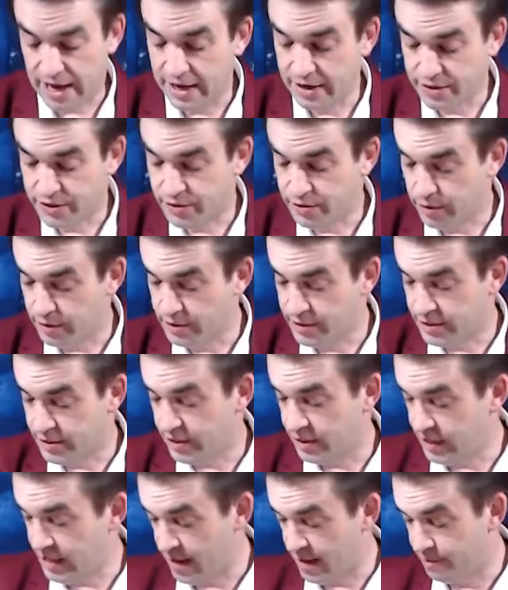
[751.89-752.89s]
Eight of Swords
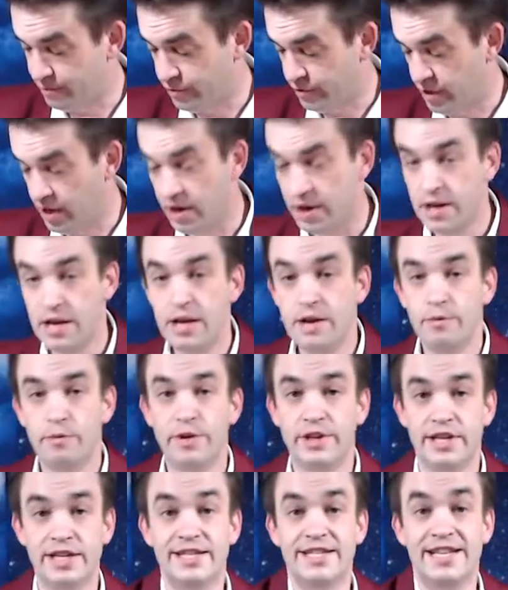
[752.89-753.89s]
to the Emperor
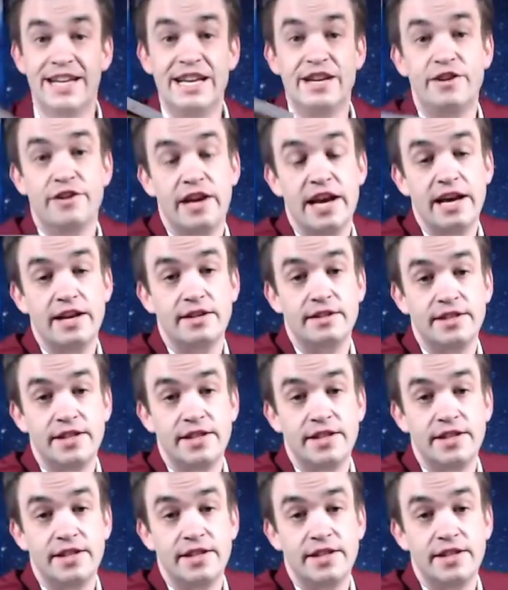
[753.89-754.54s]
with this in your head.